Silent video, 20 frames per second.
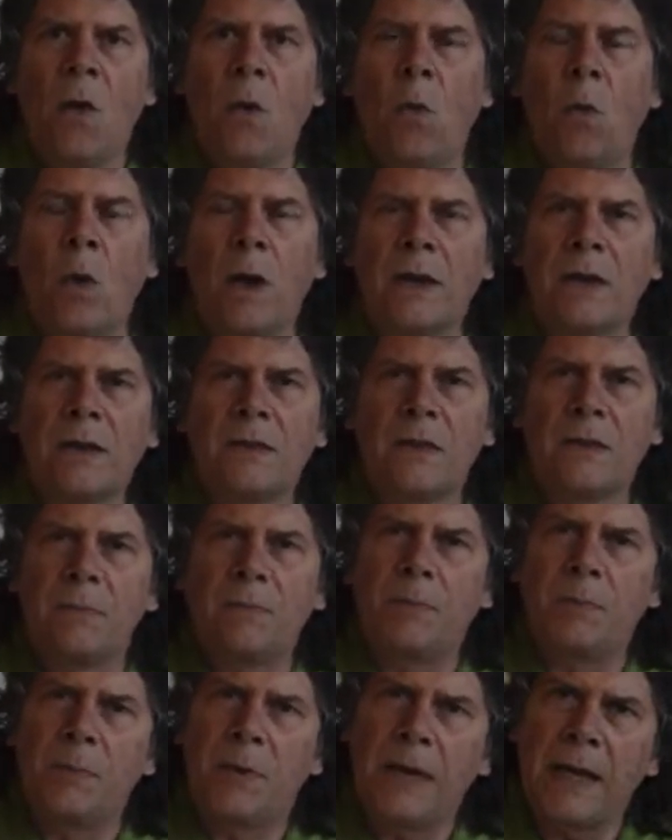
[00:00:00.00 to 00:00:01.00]
One of the
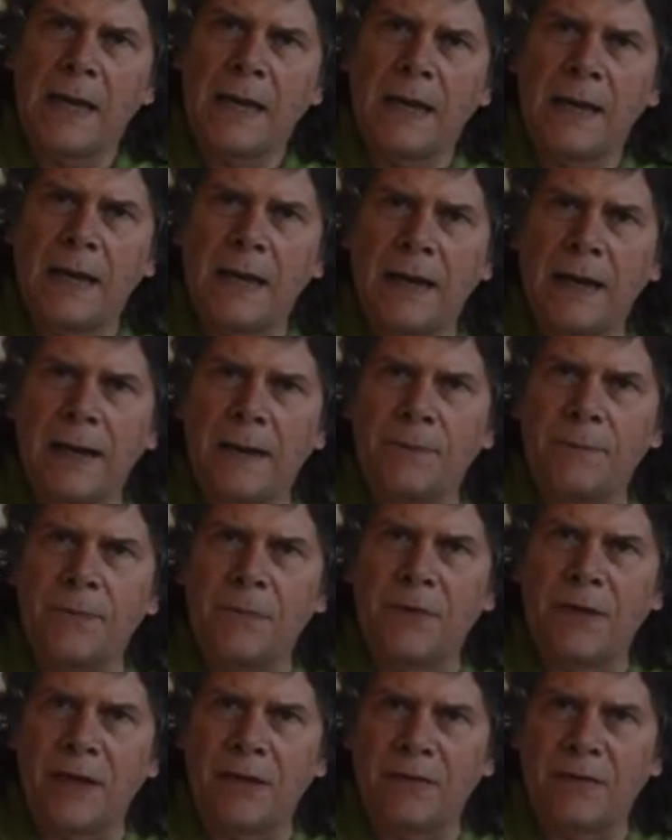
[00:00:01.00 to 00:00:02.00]
big
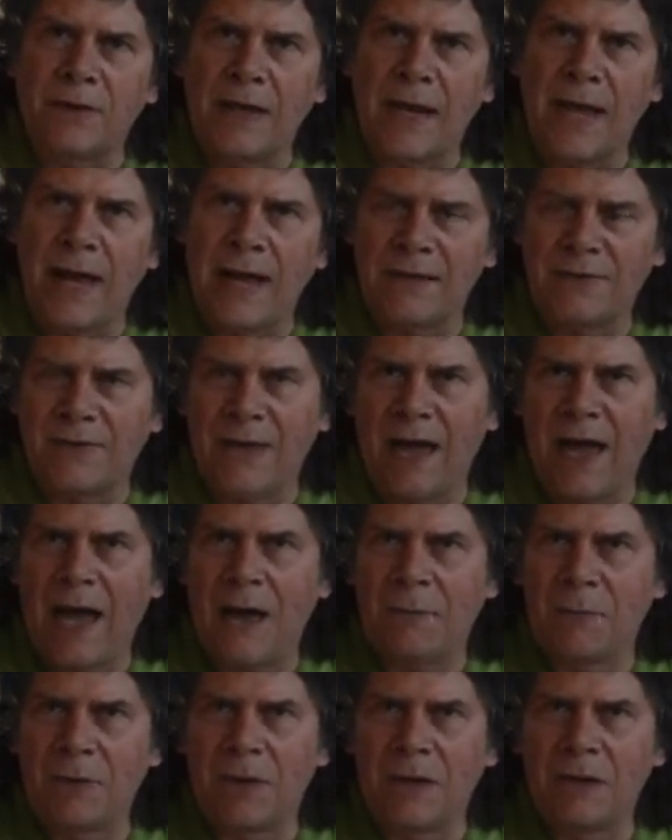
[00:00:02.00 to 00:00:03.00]
things that has to
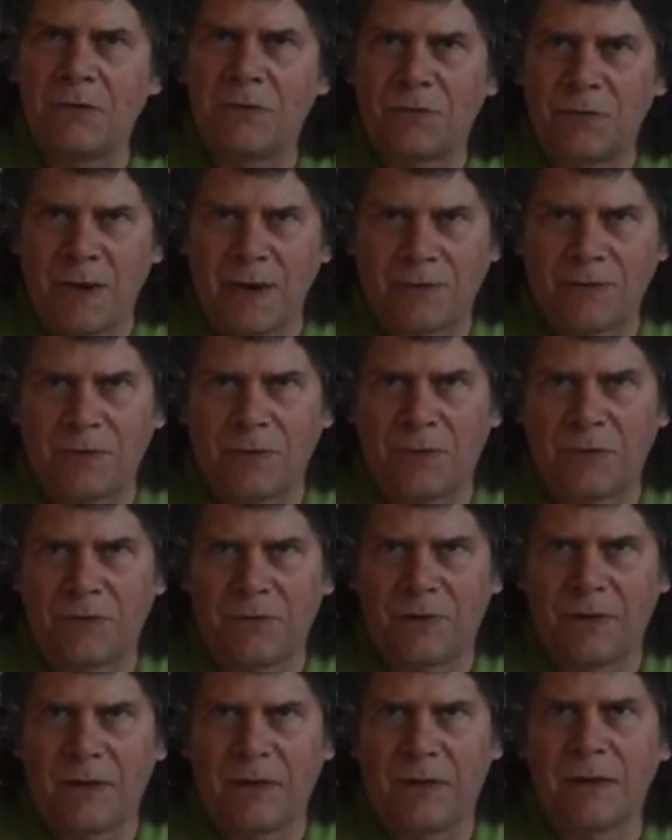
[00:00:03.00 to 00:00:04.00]
happen in stress for us
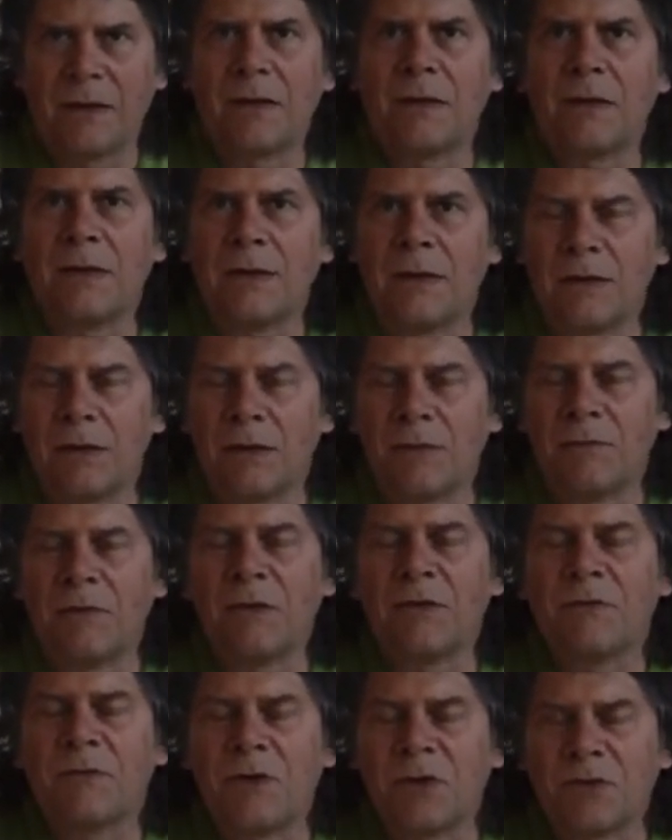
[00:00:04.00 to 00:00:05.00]
to deal
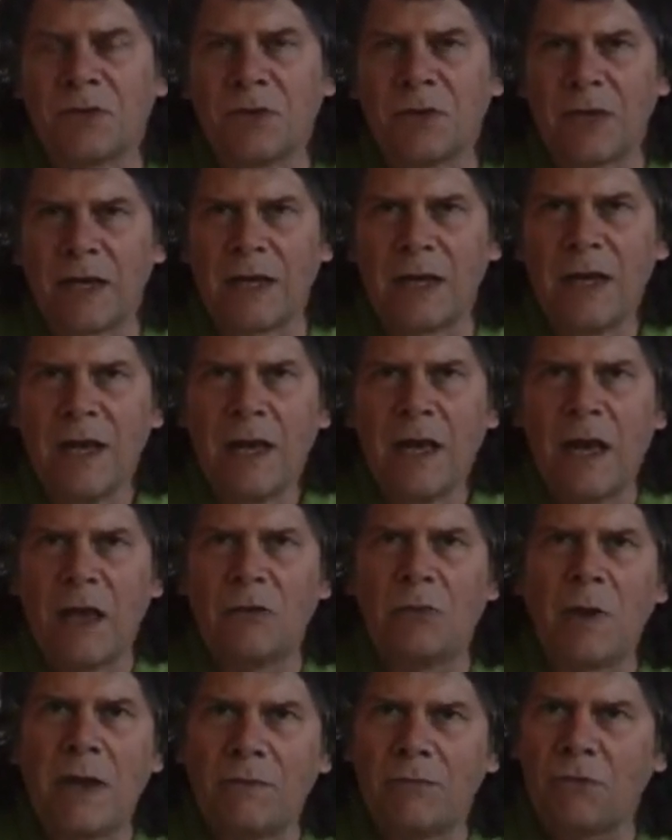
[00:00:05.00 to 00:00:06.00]
efficiently
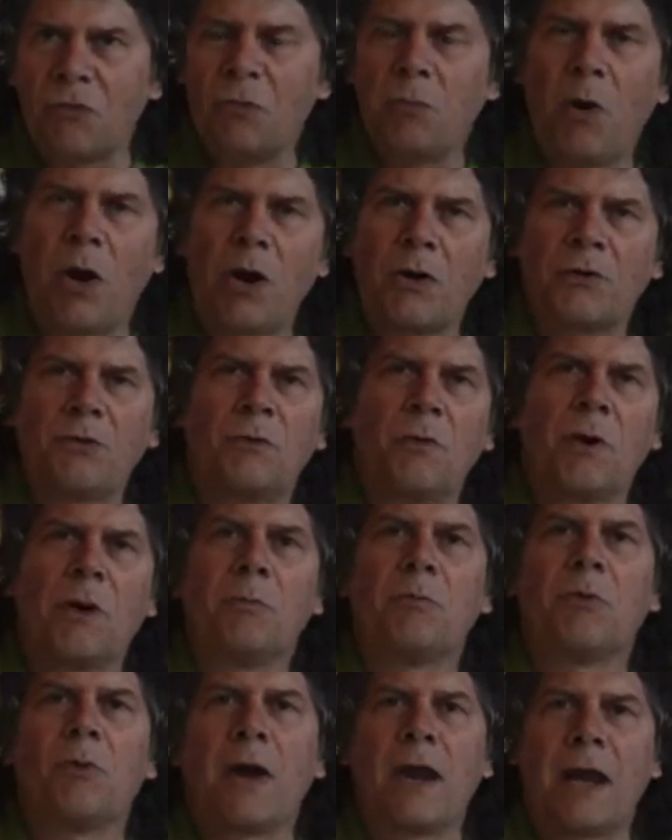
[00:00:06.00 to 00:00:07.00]
is we have 2 parts to our
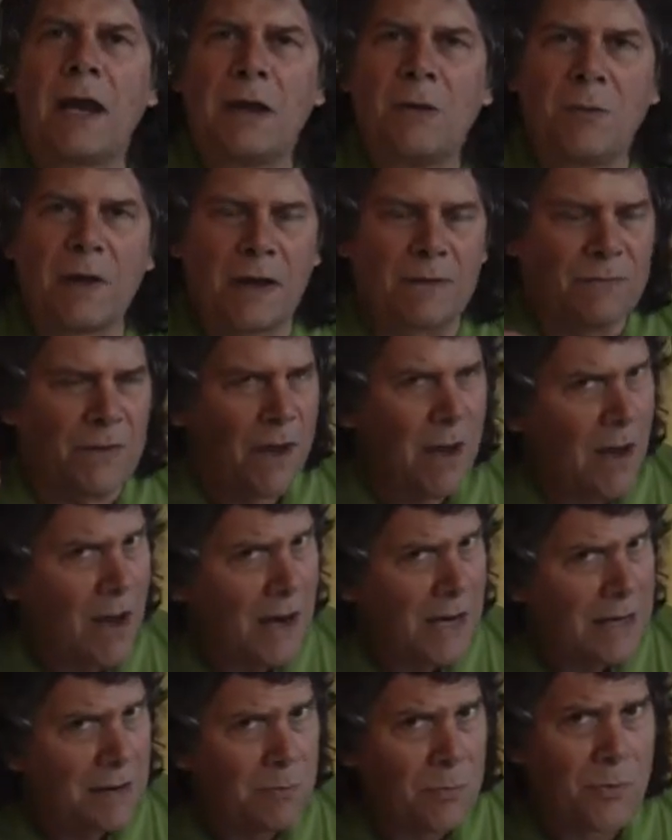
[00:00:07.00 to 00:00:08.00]
brain. We have the
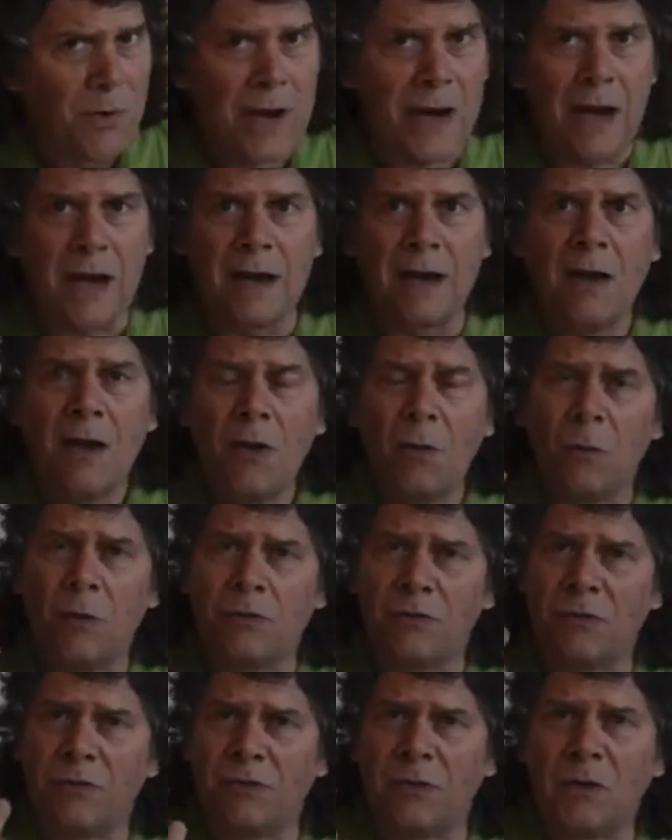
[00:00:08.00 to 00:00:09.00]
hindbrain,
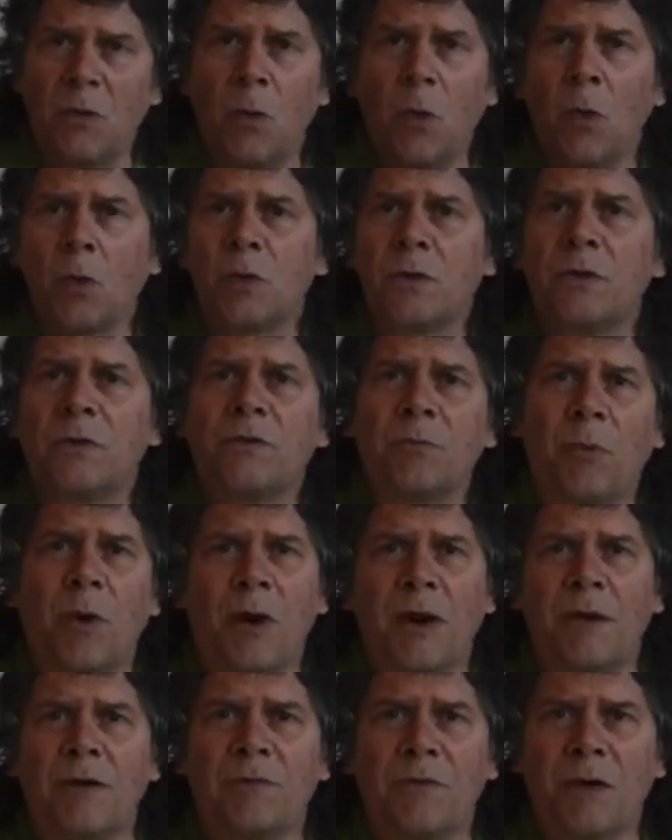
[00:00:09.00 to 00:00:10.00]
which is the oldest
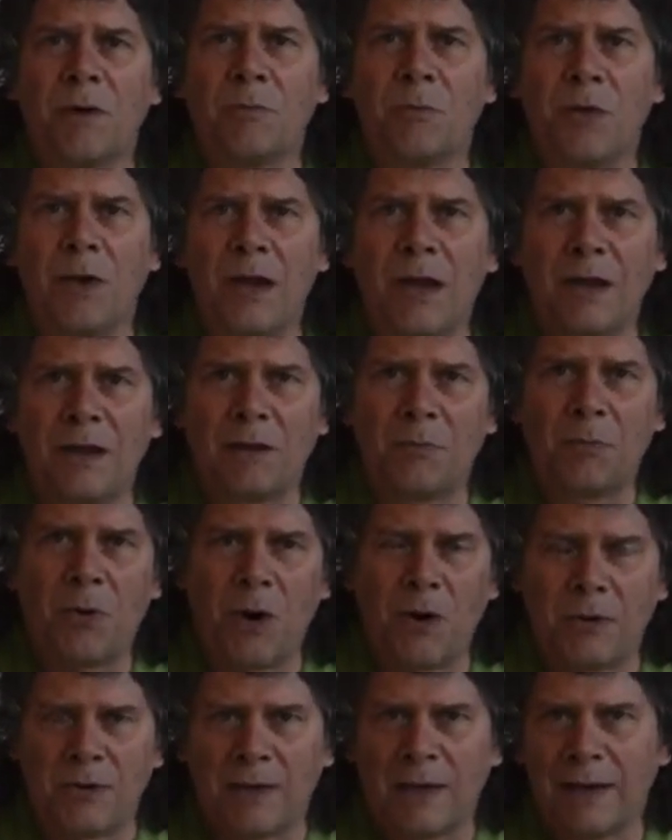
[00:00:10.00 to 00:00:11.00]
part of our brain, the
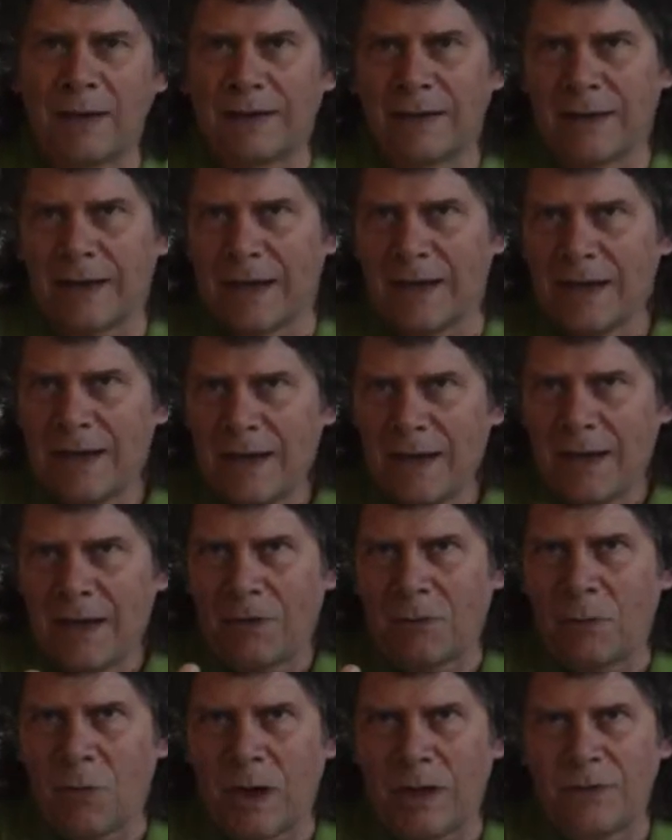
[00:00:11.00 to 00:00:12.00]
part that
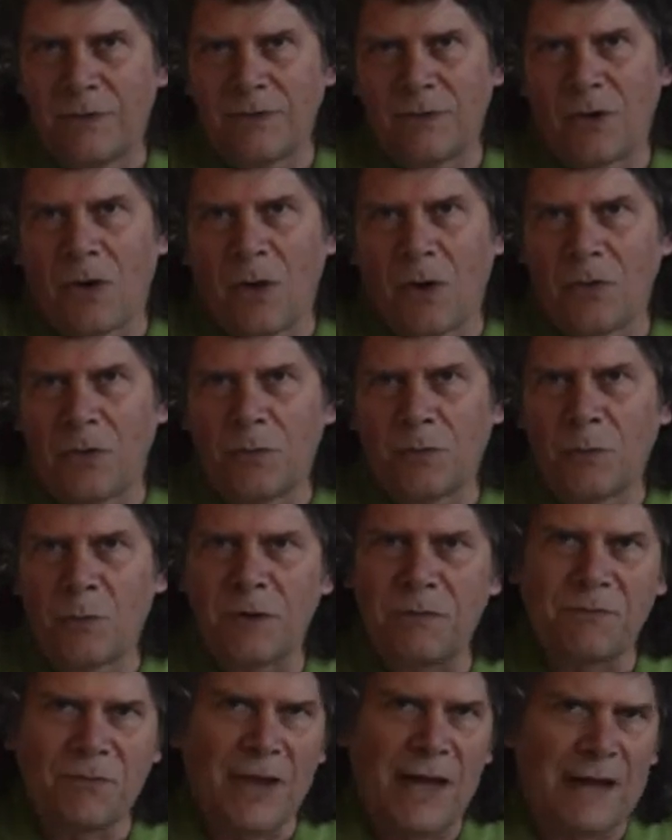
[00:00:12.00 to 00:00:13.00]
runs all the
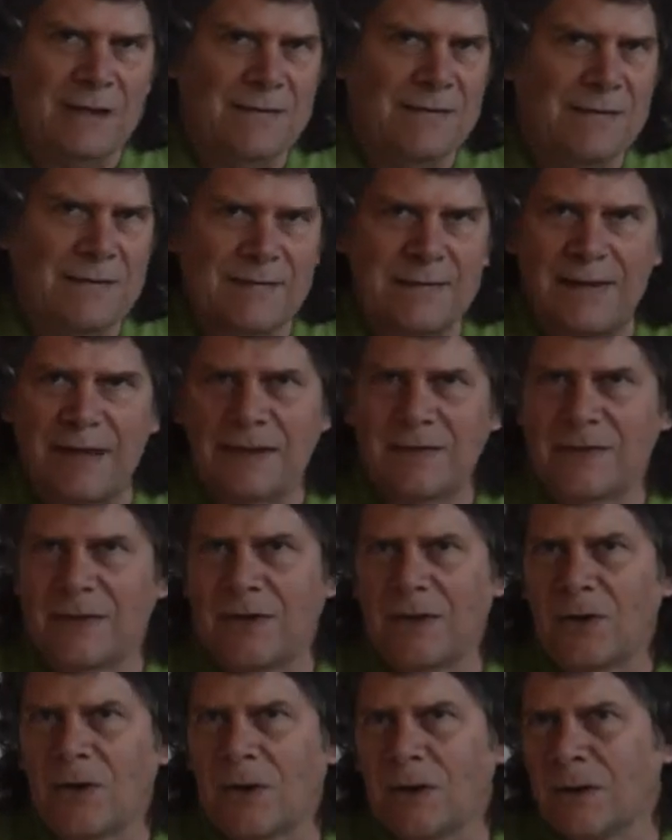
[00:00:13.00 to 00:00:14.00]
reflexes, does
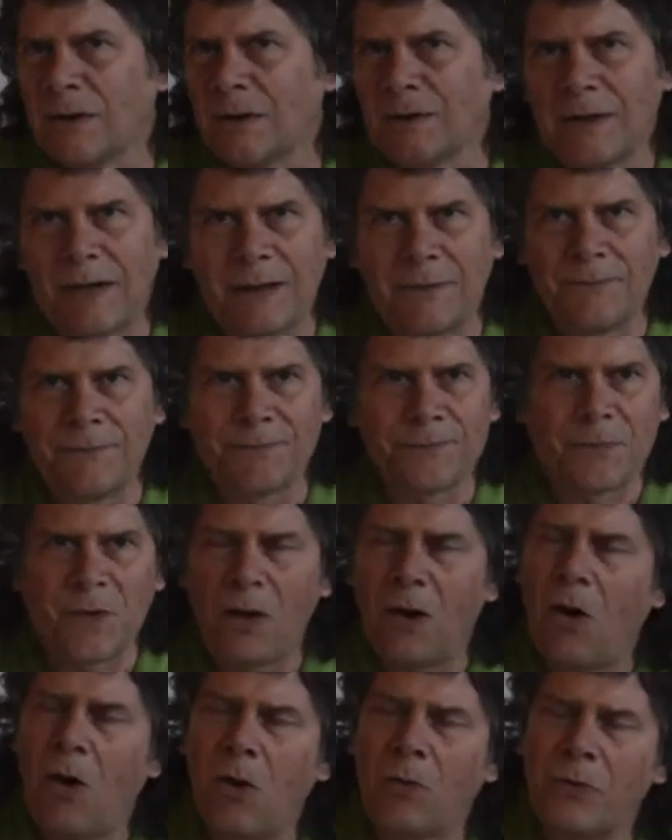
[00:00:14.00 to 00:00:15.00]
it all
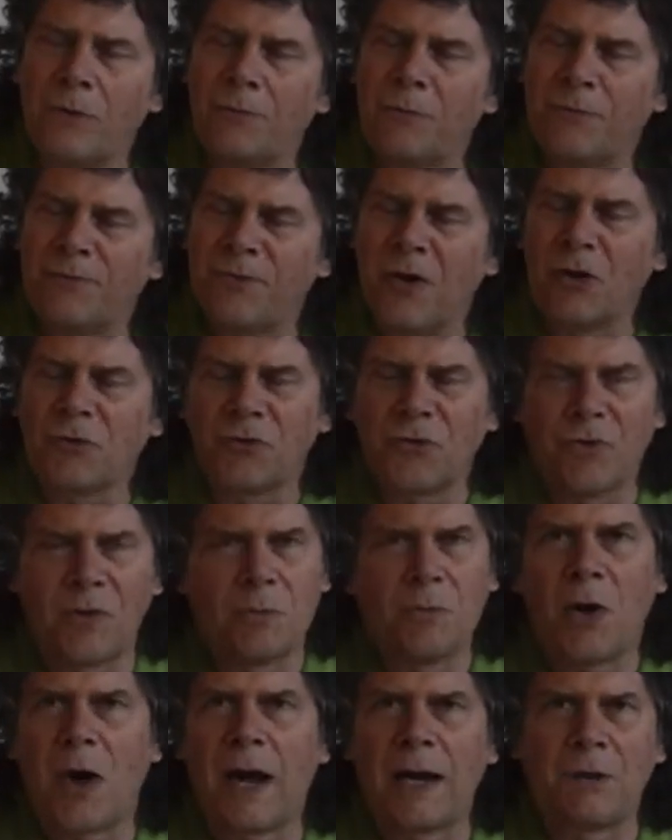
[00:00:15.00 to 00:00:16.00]
the function of
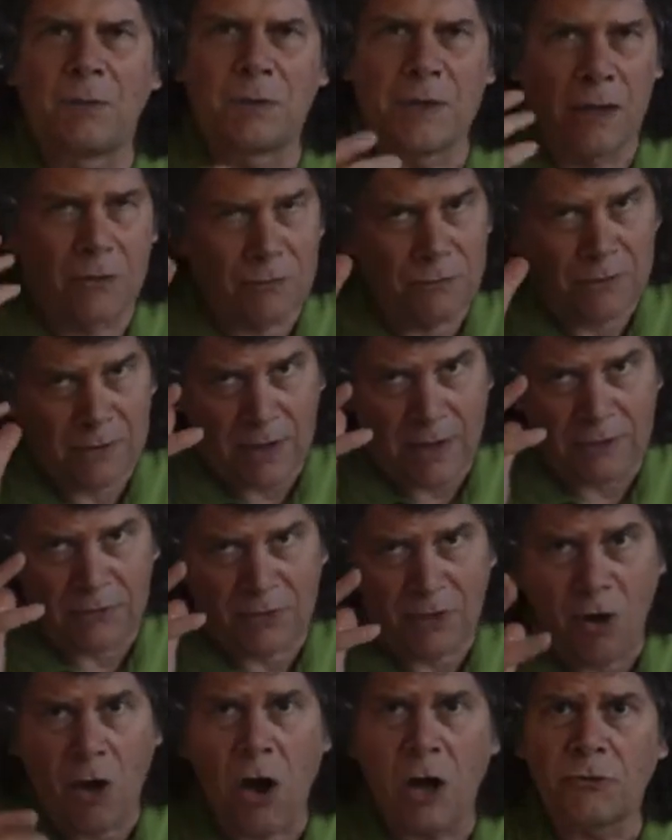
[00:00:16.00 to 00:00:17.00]
the body without us
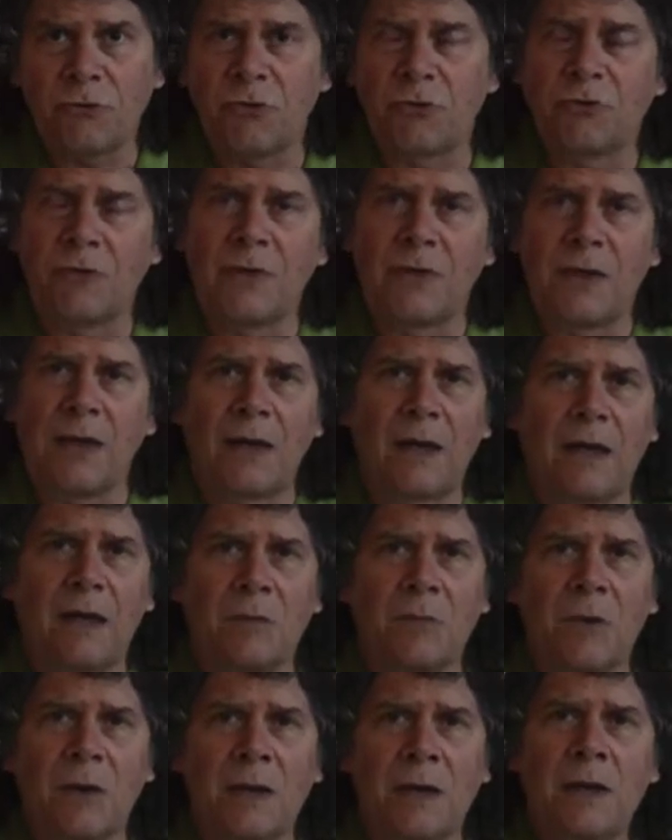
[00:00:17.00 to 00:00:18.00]
consciously thinking
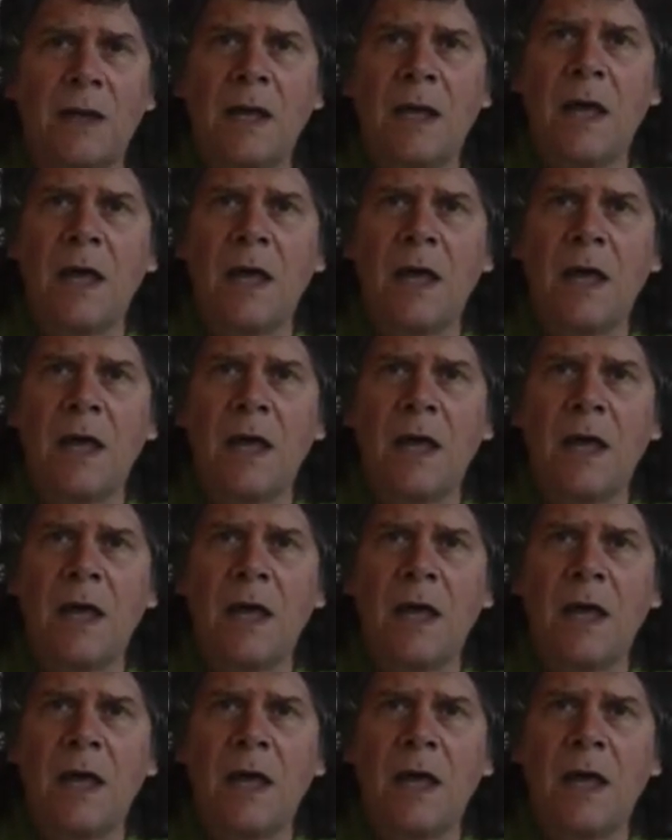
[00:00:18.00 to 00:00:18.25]
about it.